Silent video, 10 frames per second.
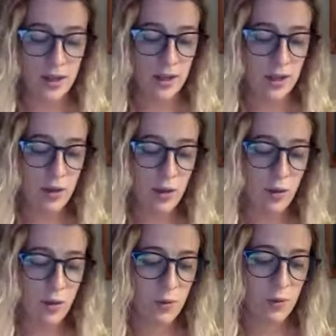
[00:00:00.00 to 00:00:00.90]

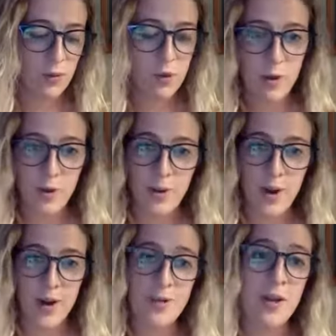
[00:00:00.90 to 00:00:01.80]
So for the most
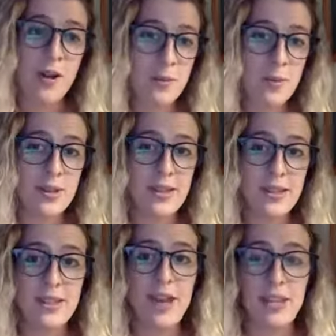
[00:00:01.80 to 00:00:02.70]
part, if you have a
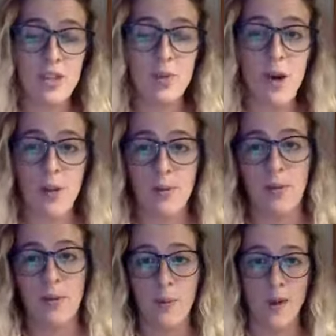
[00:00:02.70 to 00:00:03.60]
business, yes, you
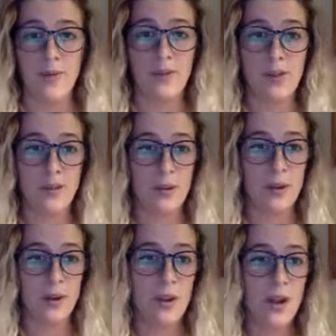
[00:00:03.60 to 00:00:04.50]
probably want a
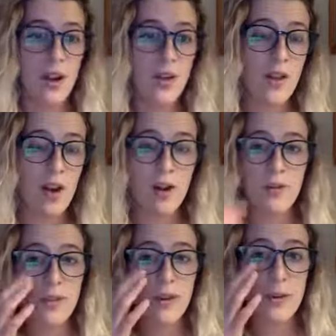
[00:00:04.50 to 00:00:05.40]
Facebook. There are a
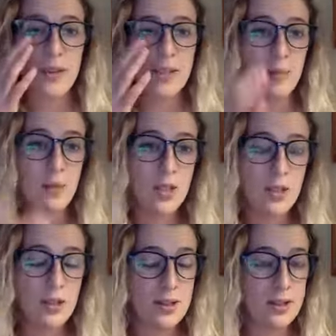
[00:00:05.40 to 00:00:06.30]
few
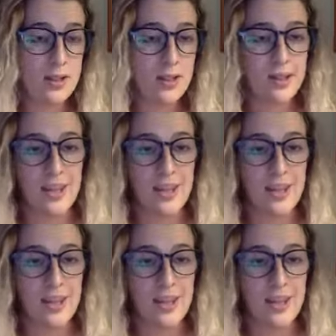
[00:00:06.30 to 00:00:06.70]
exceptions.